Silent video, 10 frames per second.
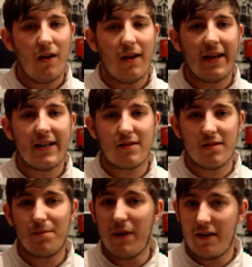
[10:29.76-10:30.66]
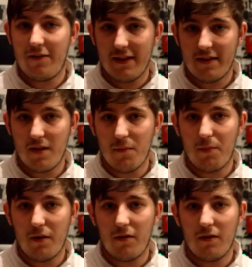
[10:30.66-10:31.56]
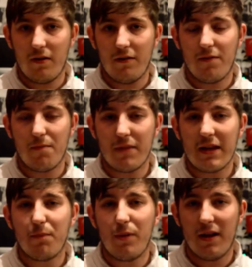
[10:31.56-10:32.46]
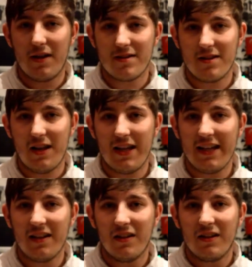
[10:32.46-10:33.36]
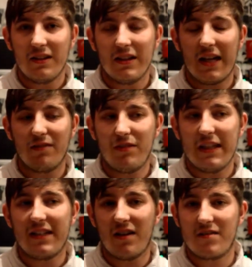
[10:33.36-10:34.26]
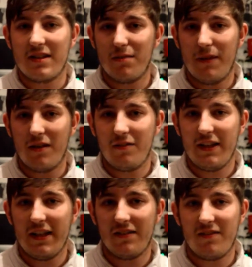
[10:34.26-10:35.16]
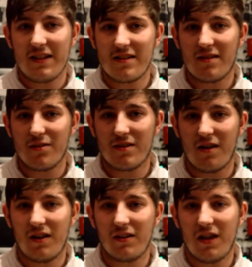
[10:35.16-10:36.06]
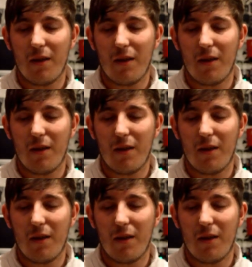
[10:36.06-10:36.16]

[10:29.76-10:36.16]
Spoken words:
it does benefit them, but for me personally, I really don't see the benefit of listening to a song.